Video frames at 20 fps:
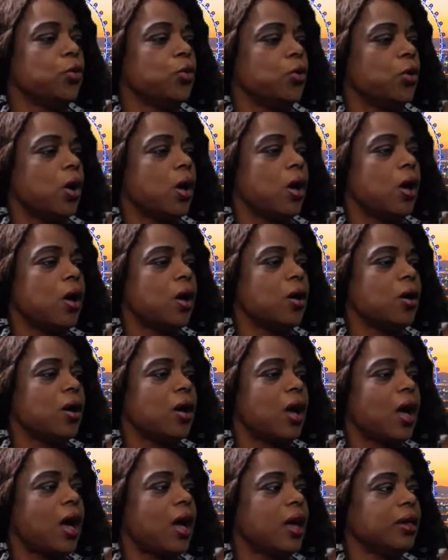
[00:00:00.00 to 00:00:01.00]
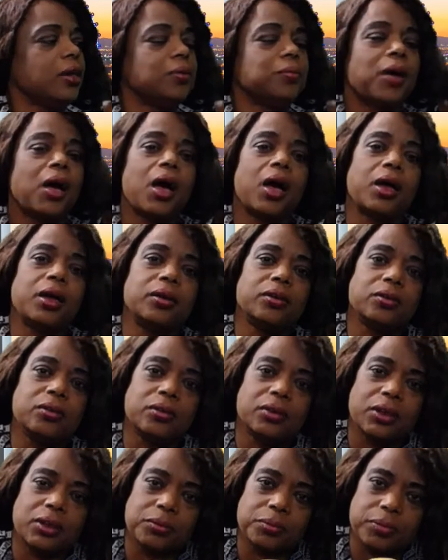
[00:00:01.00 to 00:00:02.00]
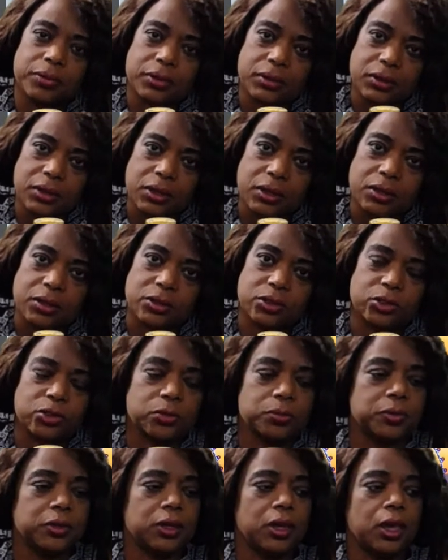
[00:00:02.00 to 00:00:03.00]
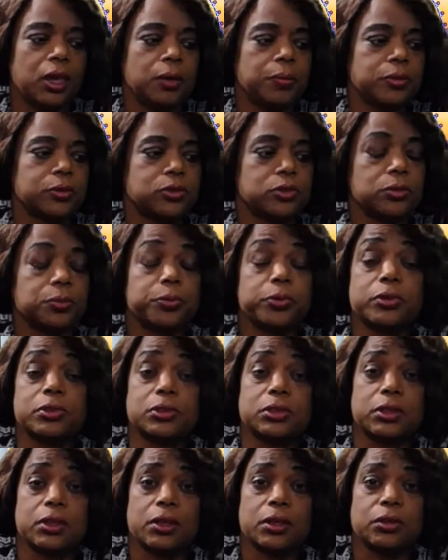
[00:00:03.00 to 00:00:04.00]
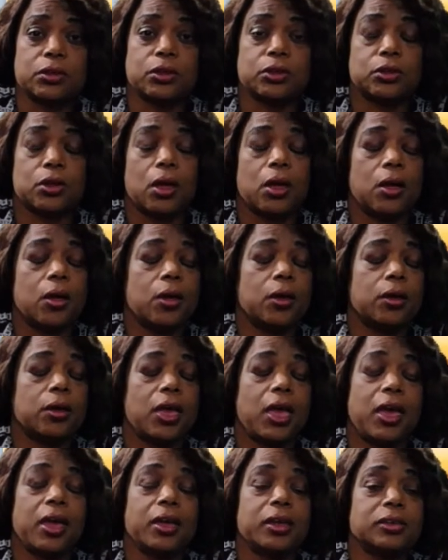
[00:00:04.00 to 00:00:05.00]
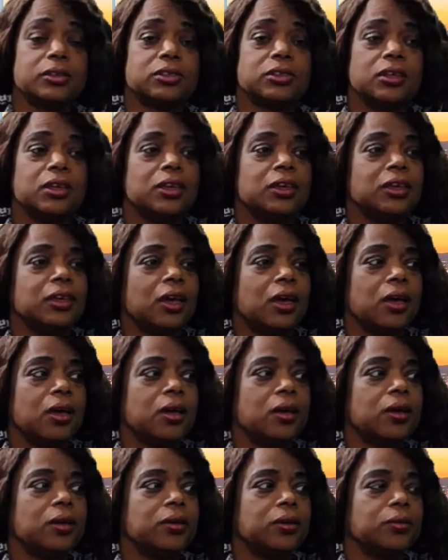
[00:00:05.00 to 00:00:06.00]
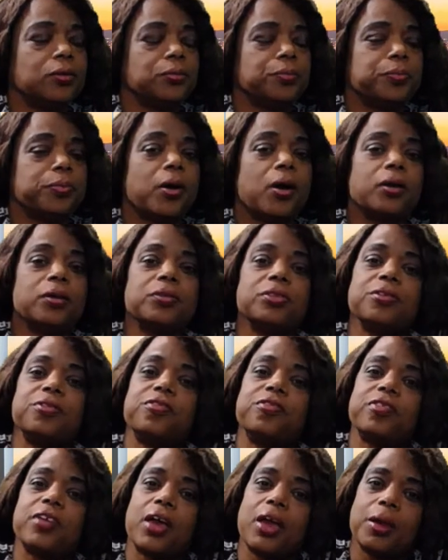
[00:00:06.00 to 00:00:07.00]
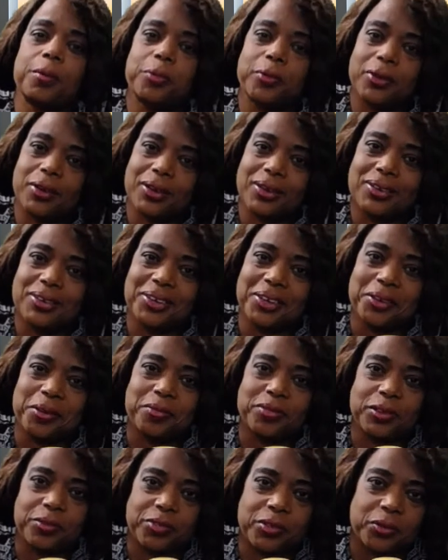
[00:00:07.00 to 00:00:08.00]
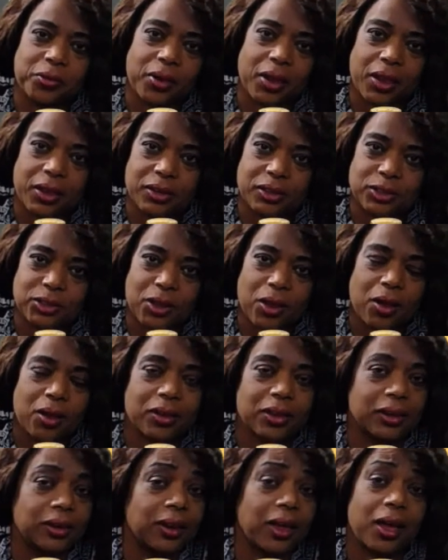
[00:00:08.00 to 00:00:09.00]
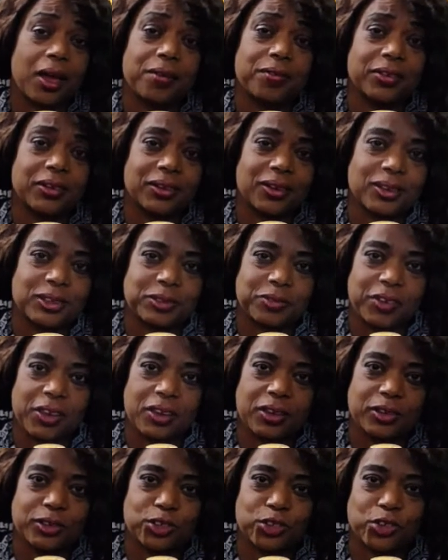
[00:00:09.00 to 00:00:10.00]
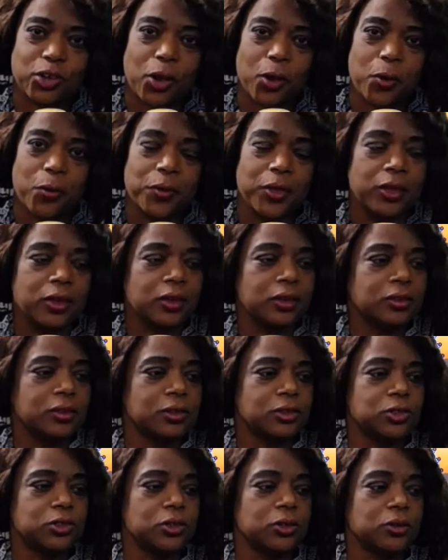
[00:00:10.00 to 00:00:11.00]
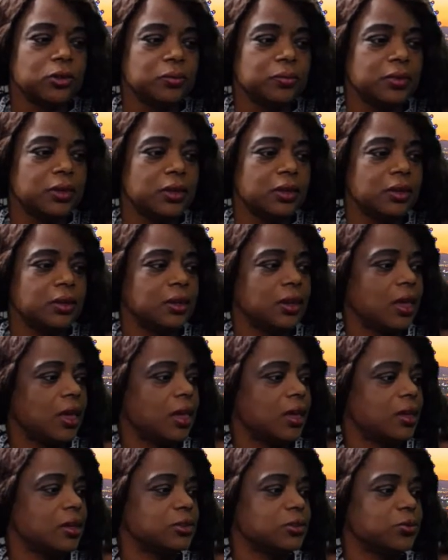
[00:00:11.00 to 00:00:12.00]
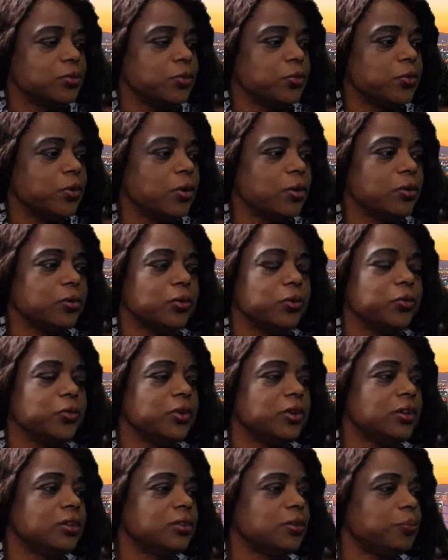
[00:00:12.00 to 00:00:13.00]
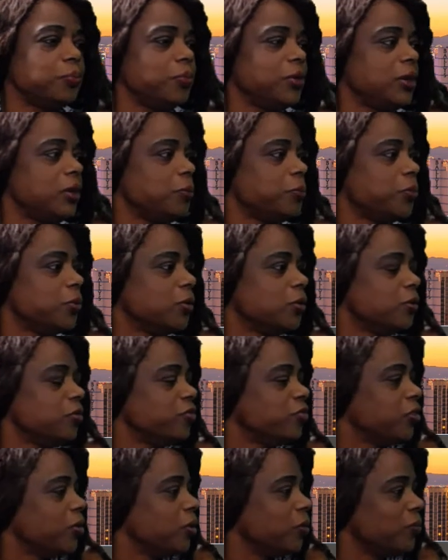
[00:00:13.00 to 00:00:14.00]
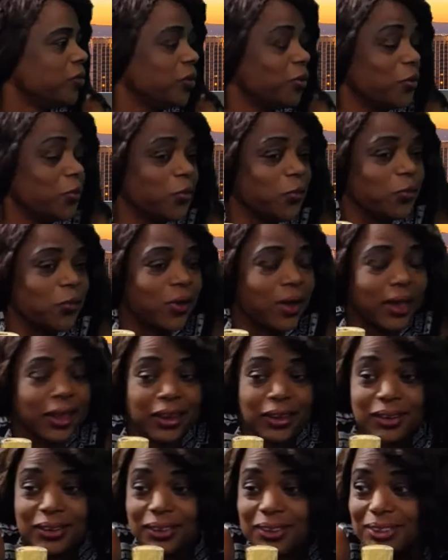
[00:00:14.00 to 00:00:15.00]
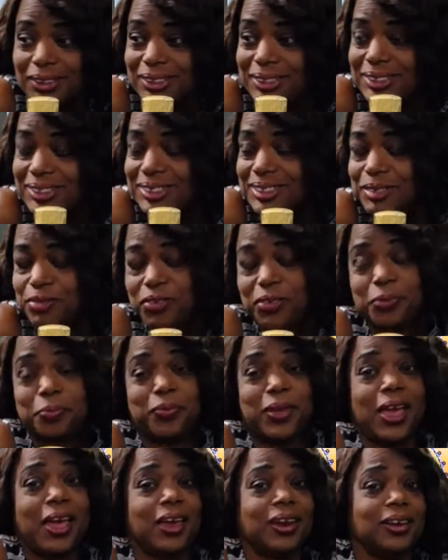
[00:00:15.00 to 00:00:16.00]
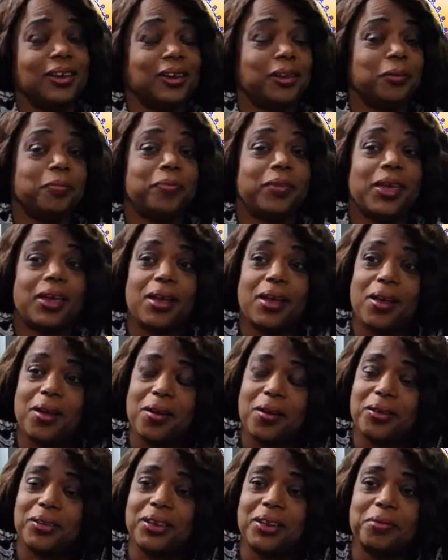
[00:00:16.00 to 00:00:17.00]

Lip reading: I am honored and pleased to be able to present as part of the fabric of the Variety Talk Live in Las Vegas show. This gentleman has worked with people from the Winans, from Patti LaBelle.